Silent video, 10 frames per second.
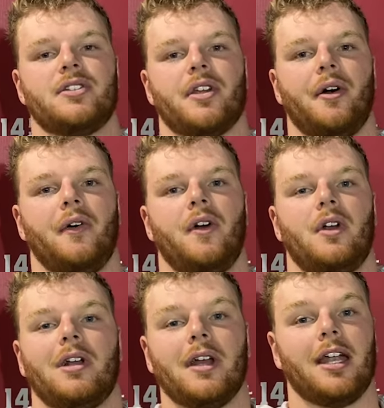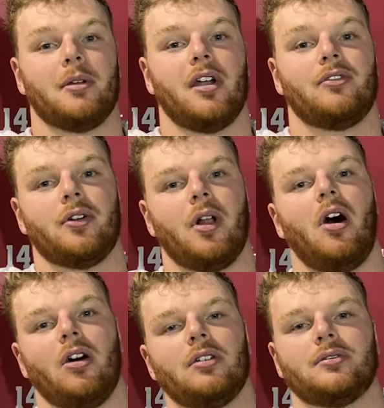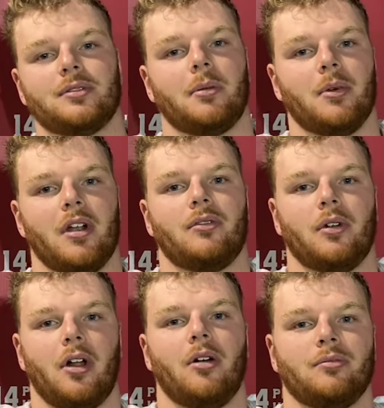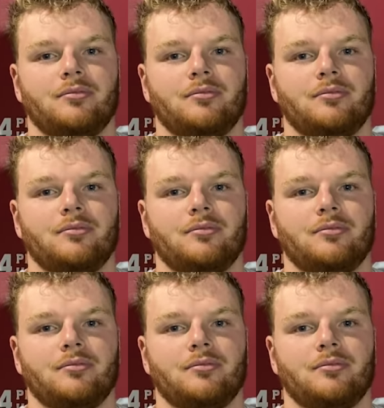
So you got to be ready for it all. got to be ready for it all.